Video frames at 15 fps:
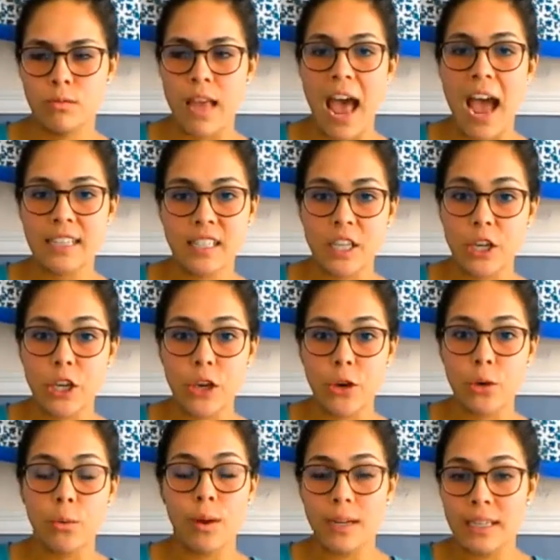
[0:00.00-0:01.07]

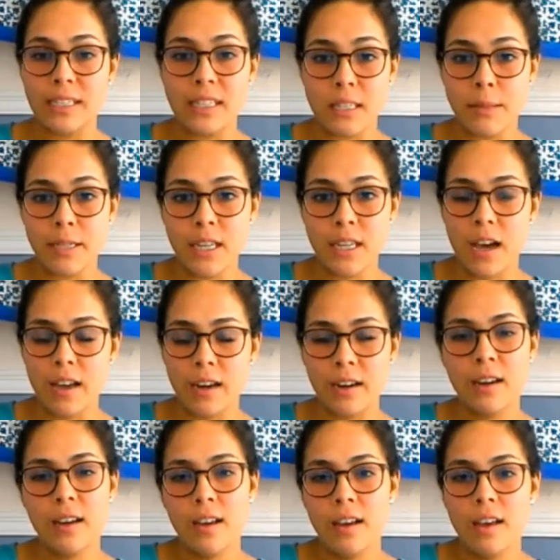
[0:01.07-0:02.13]
execute what needs to be done.
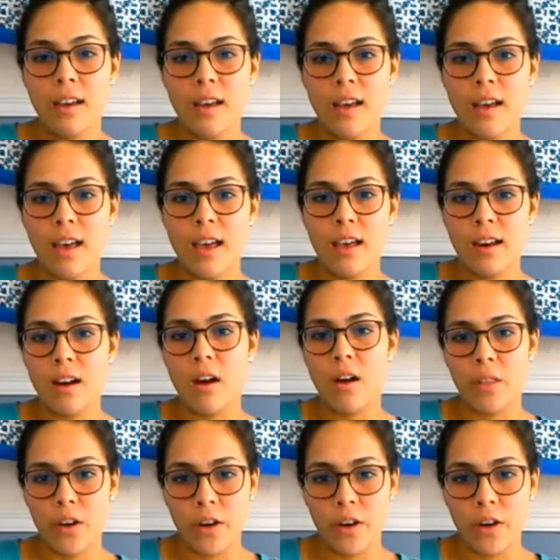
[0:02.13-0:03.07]
Okay. And,